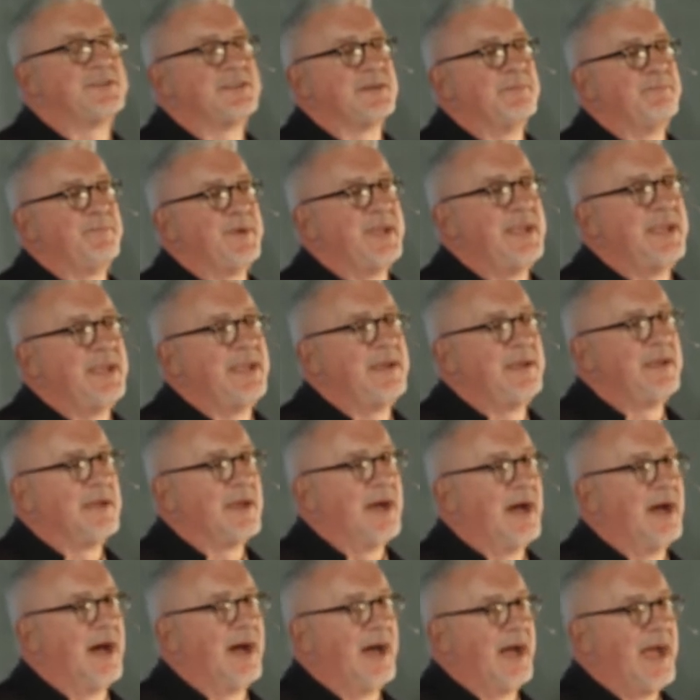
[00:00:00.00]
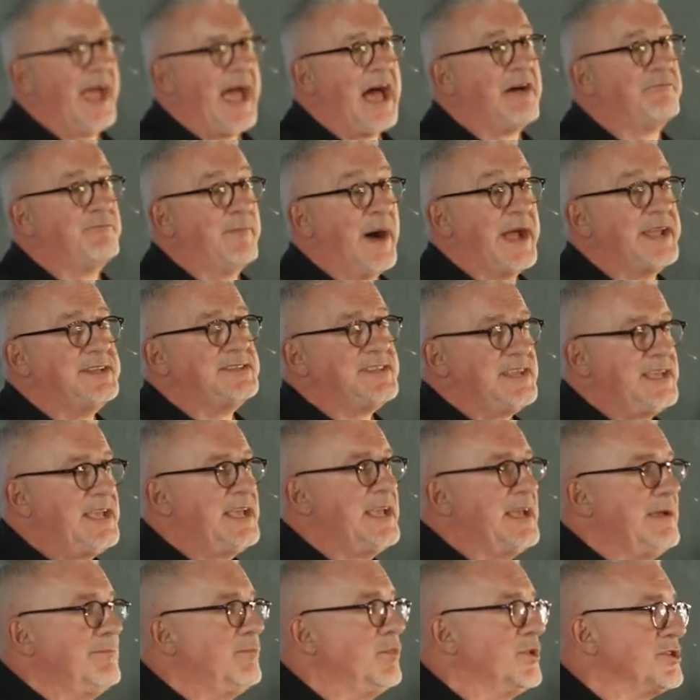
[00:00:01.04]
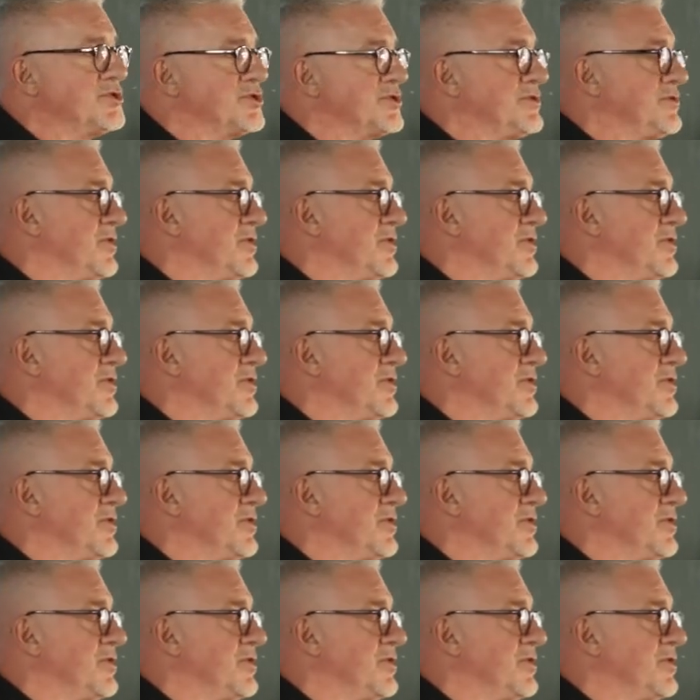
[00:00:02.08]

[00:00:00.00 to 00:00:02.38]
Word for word: to be, uh, have my team, which